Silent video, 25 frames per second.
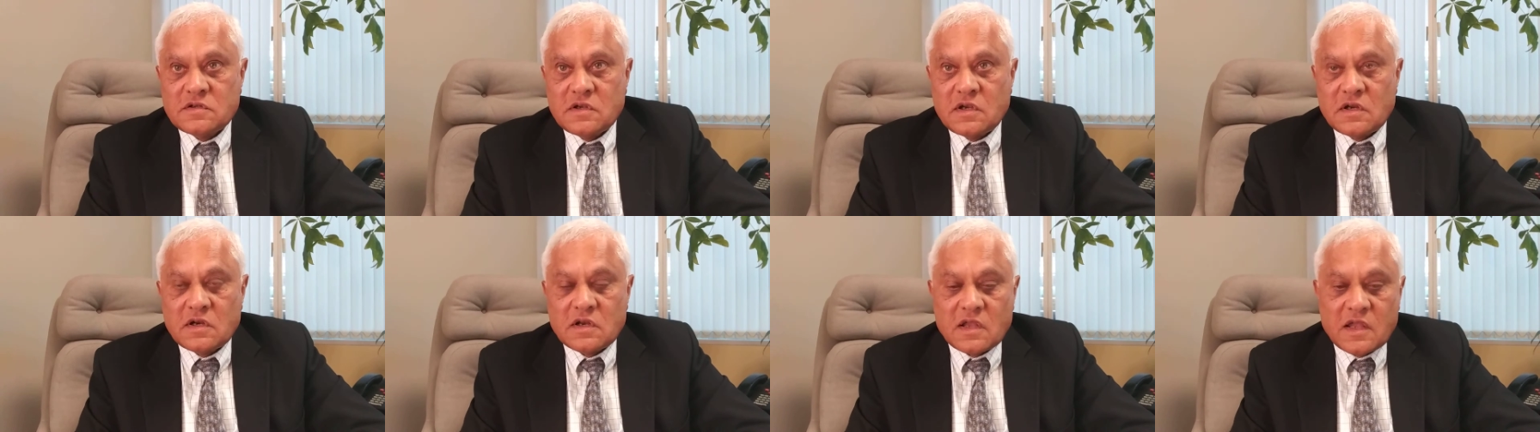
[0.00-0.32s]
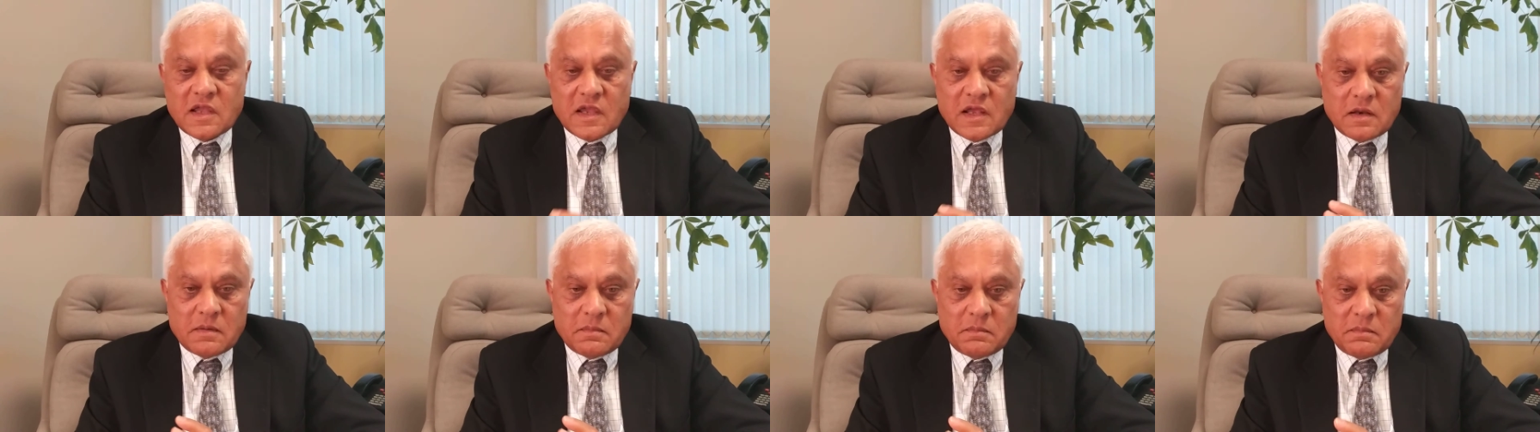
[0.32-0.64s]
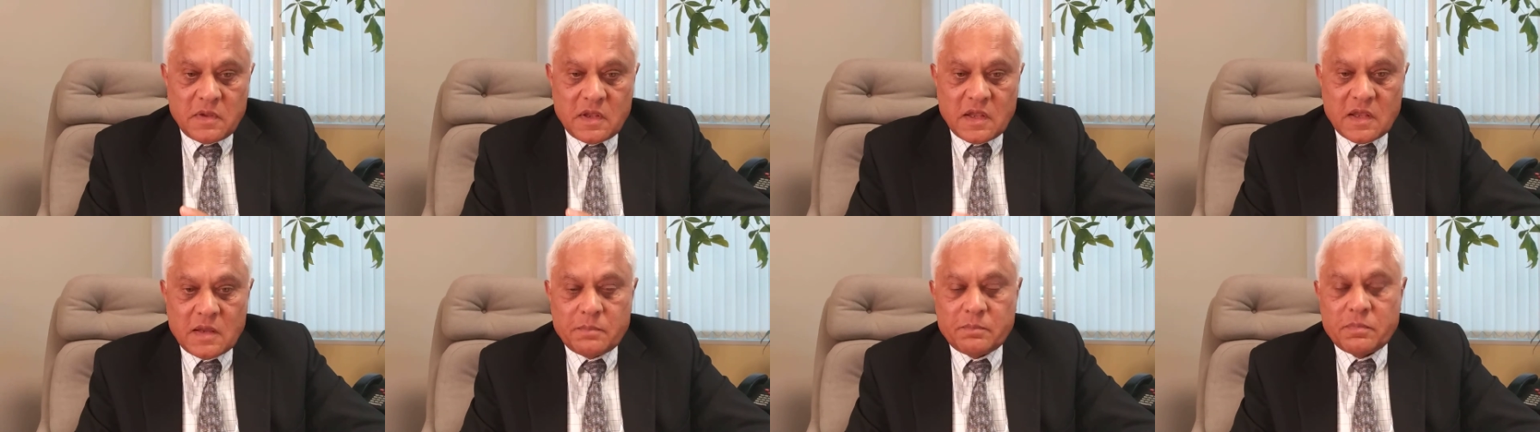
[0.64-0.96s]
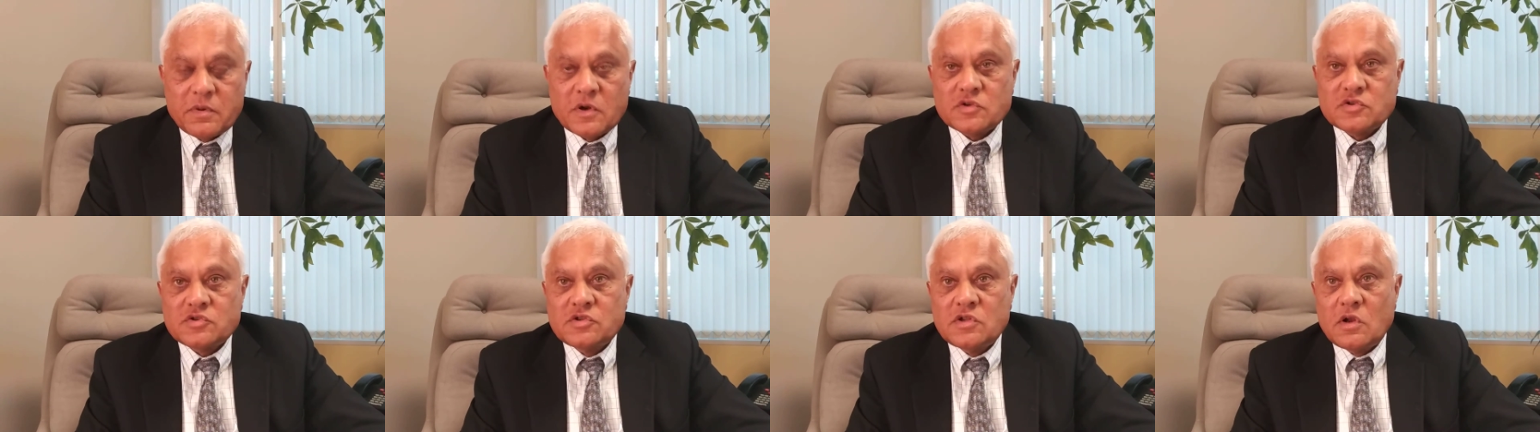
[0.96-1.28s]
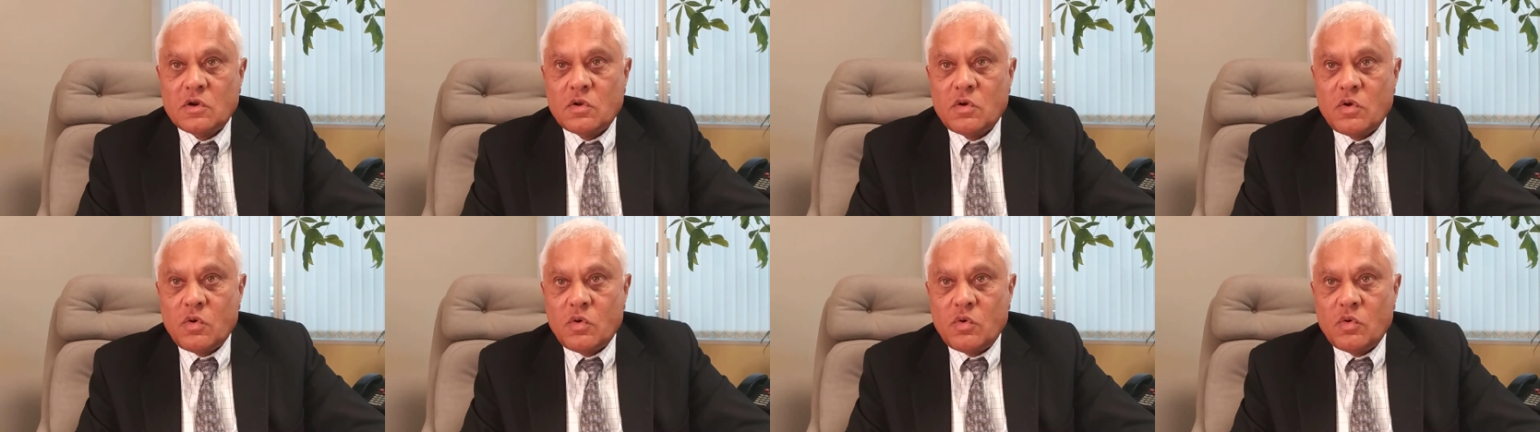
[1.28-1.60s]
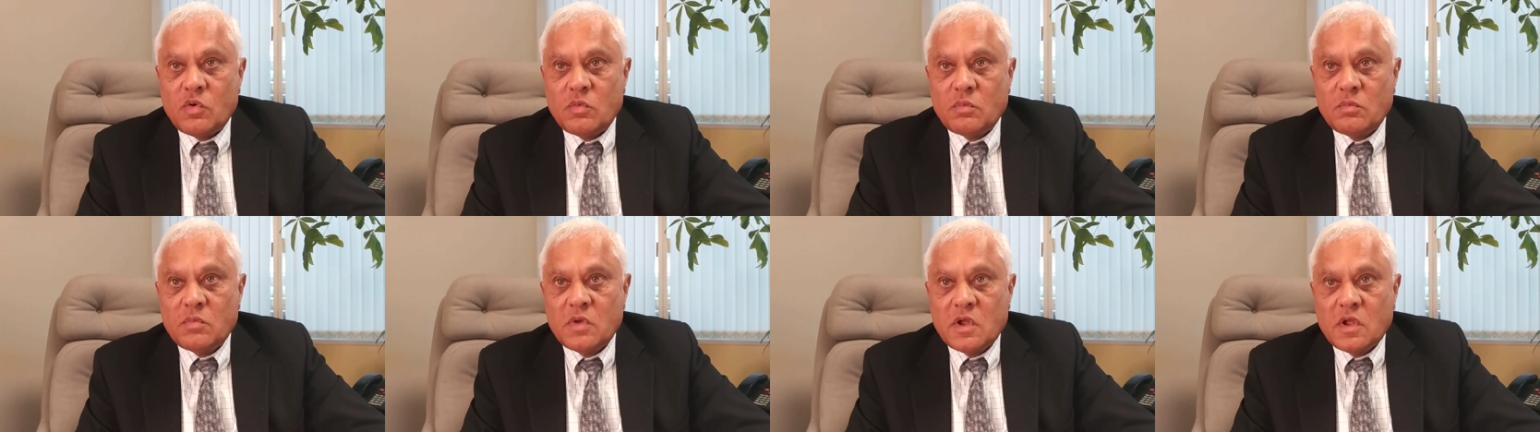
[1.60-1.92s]
It can be a personal
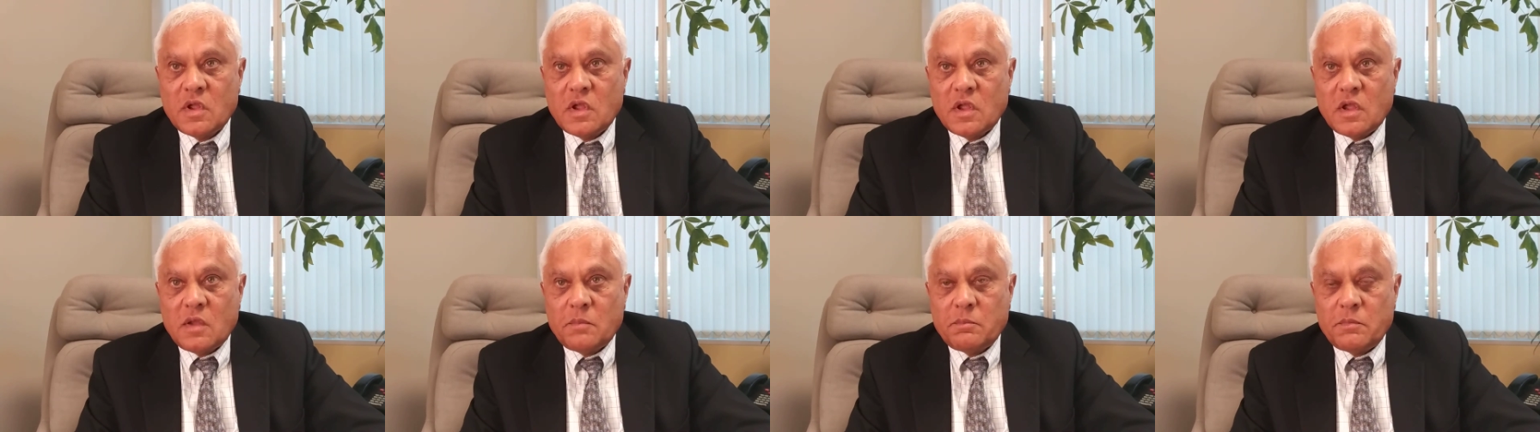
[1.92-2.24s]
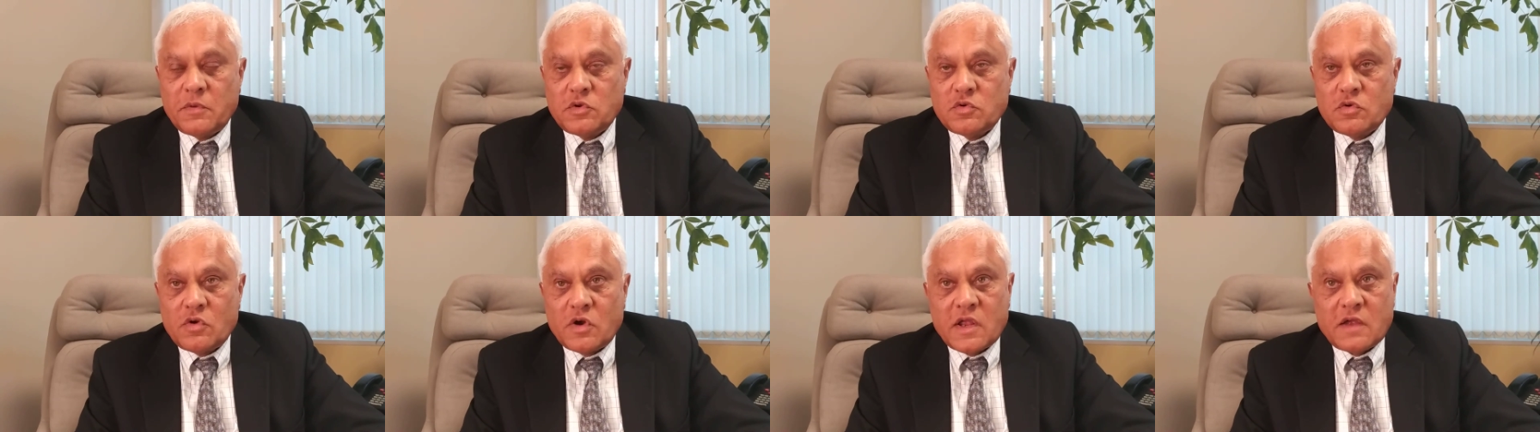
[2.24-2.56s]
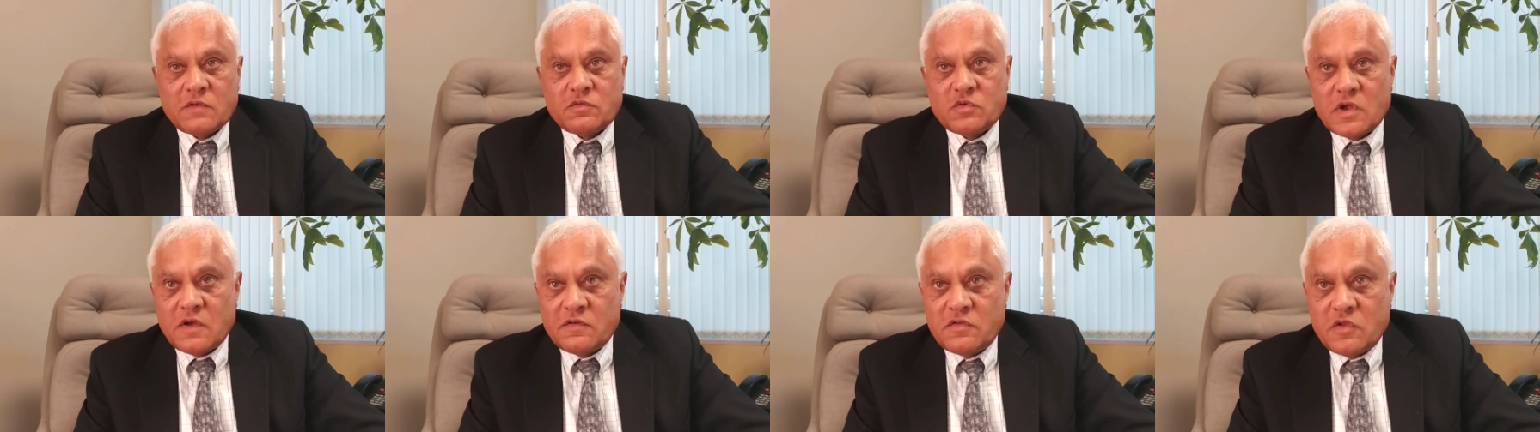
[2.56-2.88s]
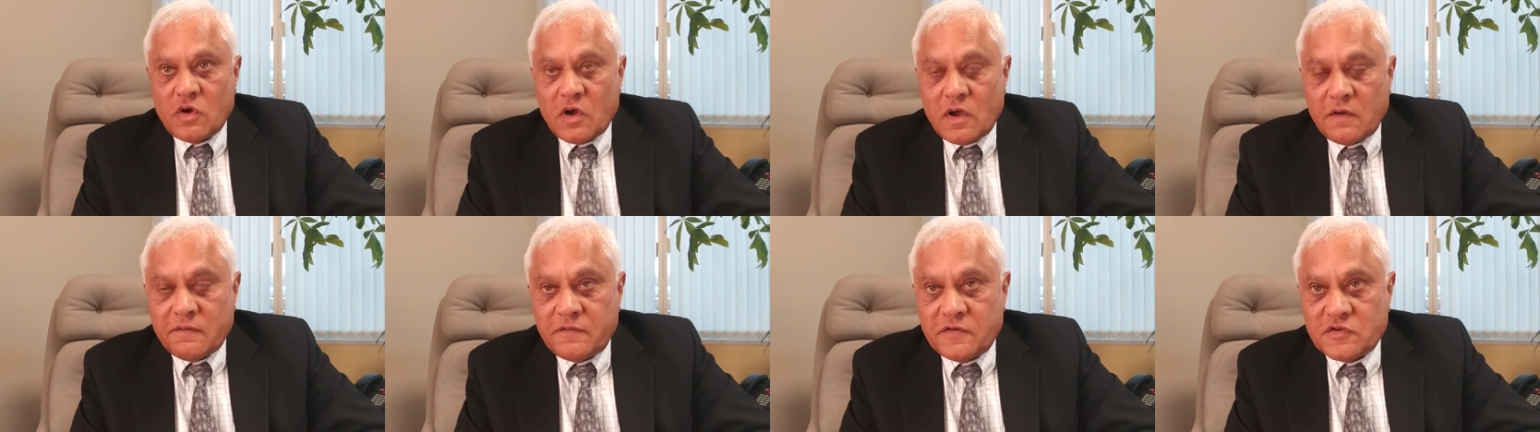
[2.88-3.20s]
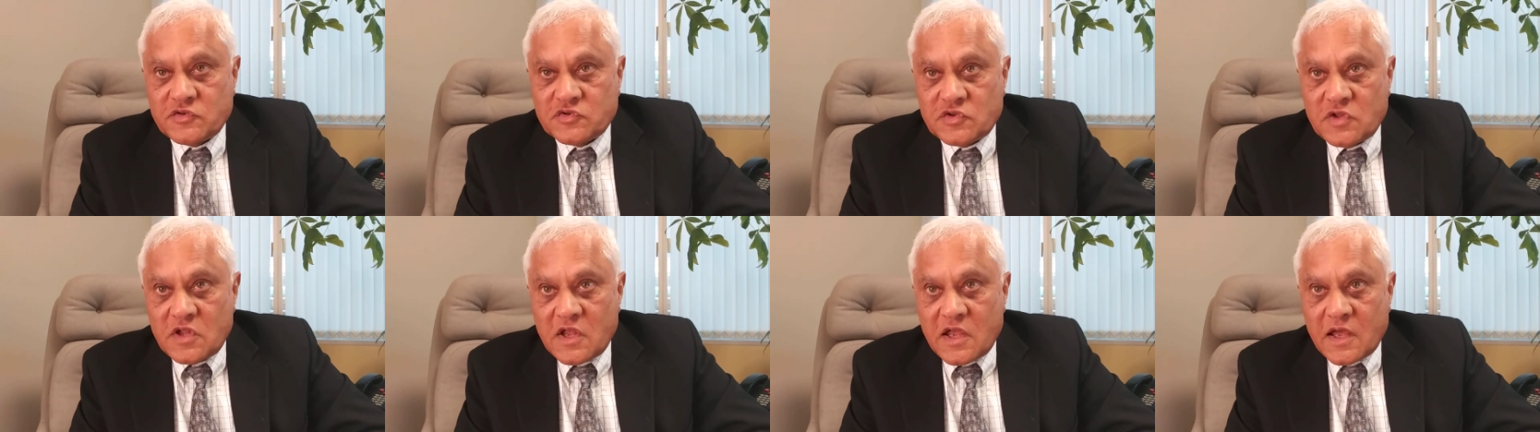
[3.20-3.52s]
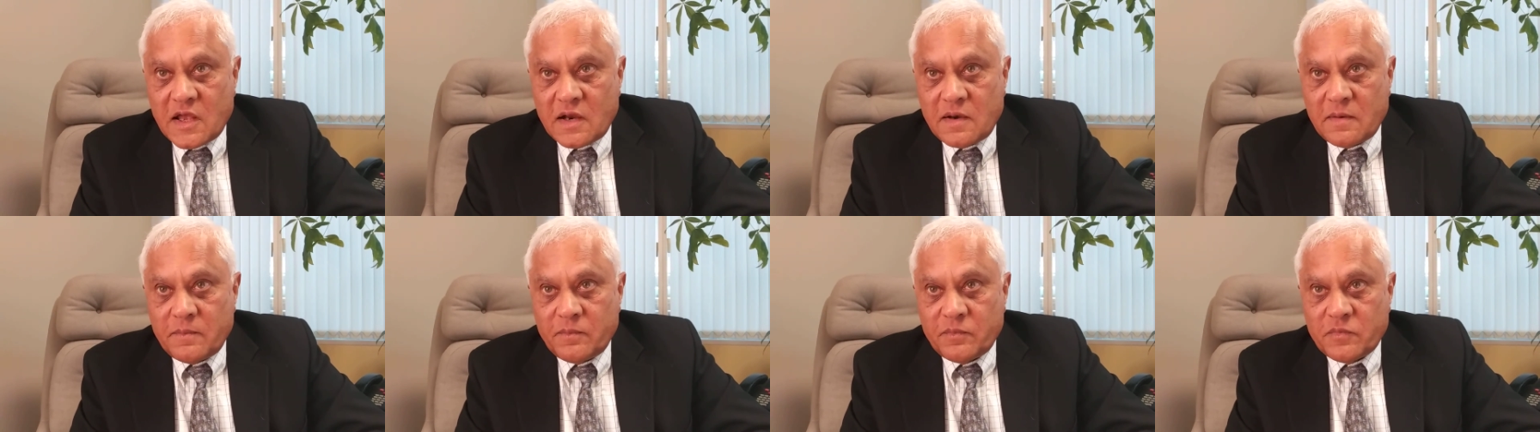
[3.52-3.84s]
home, but you don't have to have the office there.